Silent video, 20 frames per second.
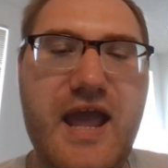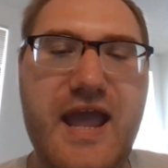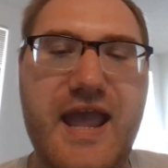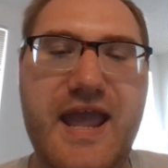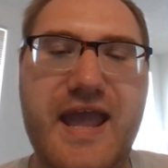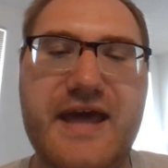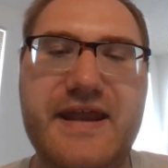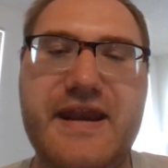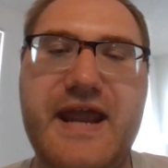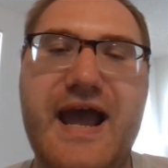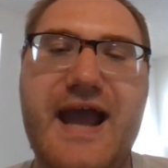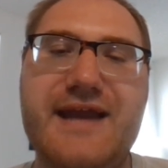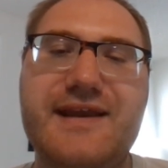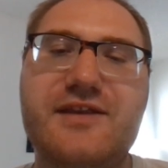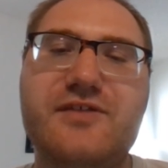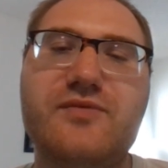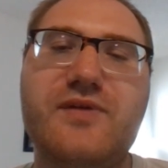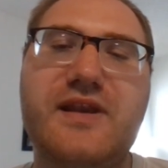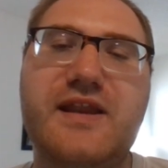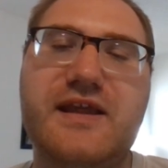and I
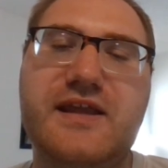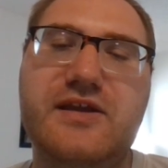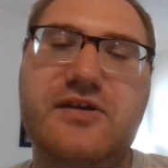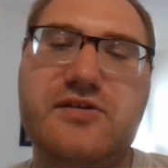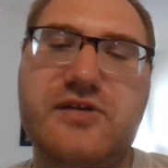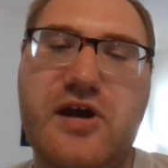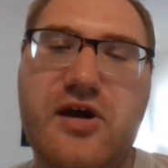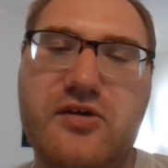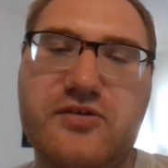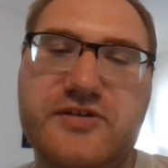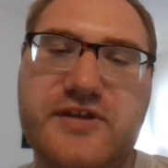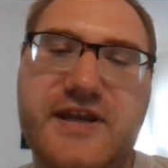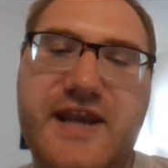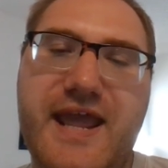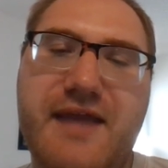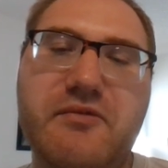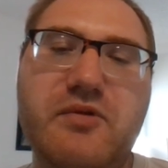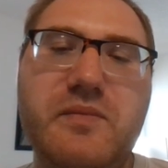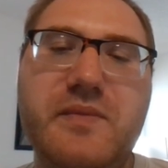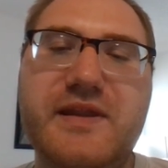just want to let you know
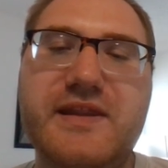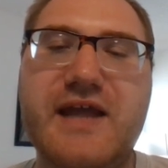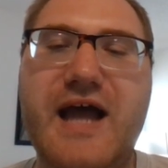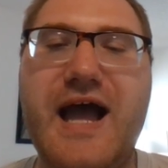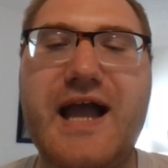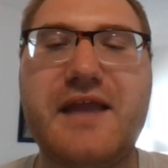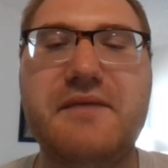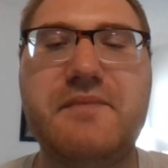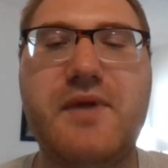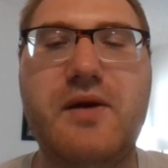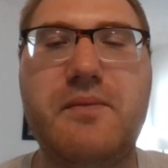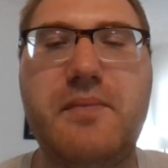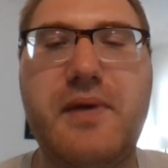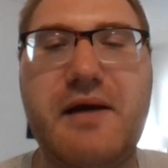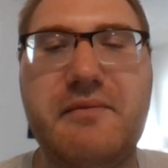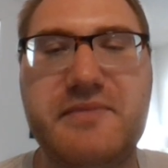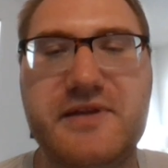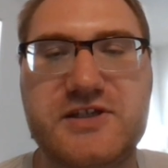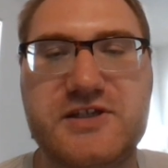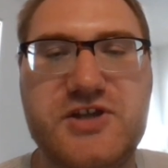today we'll be talking about
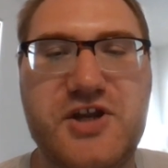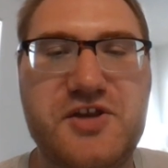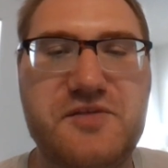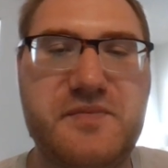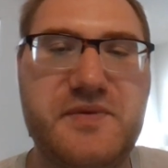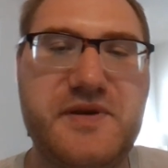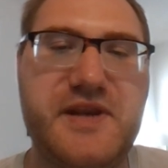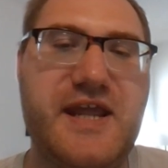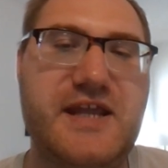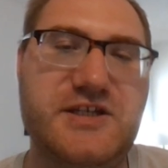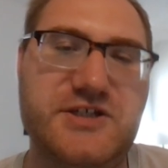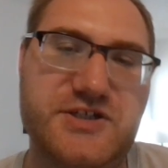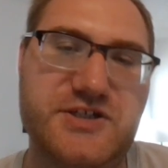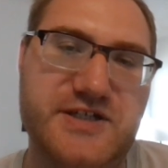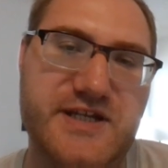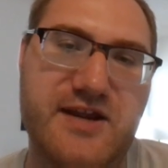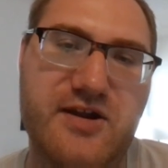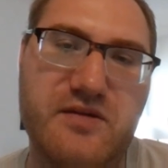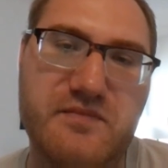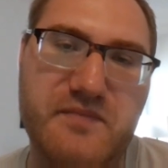public
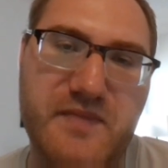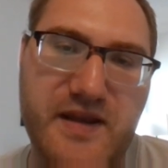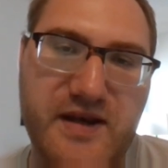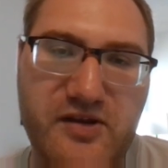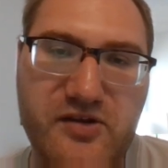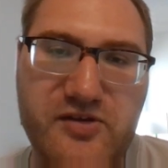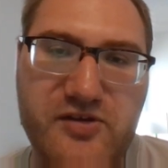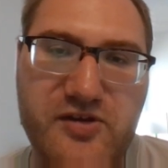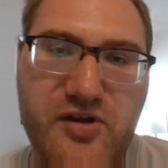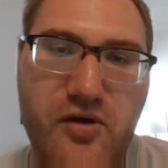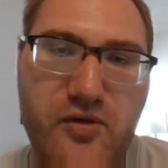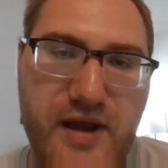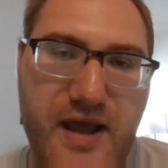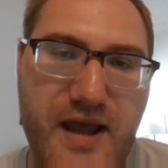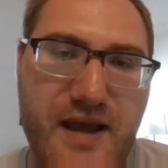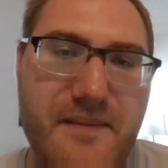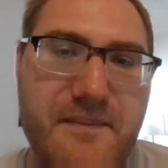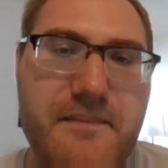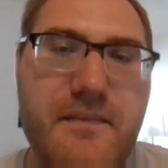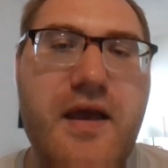transportation here in
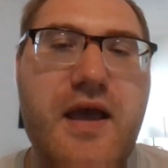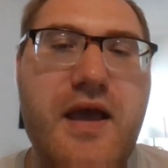Minnesota.